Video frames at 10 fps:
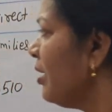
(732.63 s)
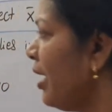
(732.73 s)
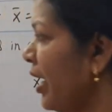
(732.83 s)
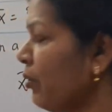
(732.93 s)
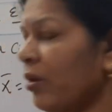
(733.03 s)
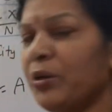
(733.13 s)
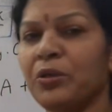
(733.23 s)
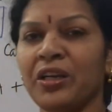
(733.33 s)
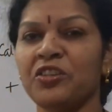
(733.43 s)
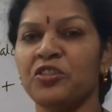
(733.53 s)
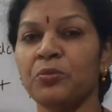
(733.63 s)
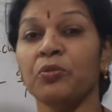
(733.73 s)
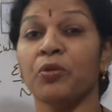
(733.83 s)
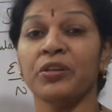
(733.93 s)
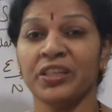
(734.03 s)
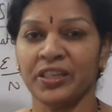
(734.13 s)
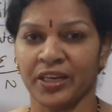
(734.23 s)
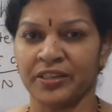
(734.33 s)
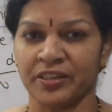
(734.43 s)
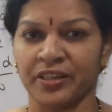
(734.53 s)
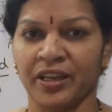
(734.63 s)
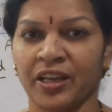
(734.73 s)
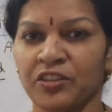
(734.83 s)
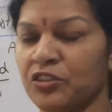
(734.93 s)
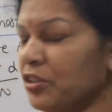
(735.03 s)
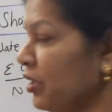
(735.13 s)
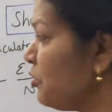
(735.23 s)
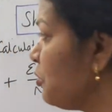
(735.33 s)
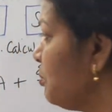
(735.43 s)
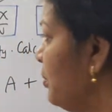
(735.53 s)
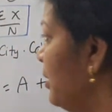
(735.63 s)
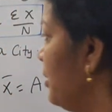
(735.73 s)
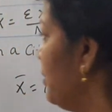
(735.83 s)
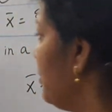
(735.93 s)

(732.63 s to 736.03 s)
I want to assume 1400 as assume mean.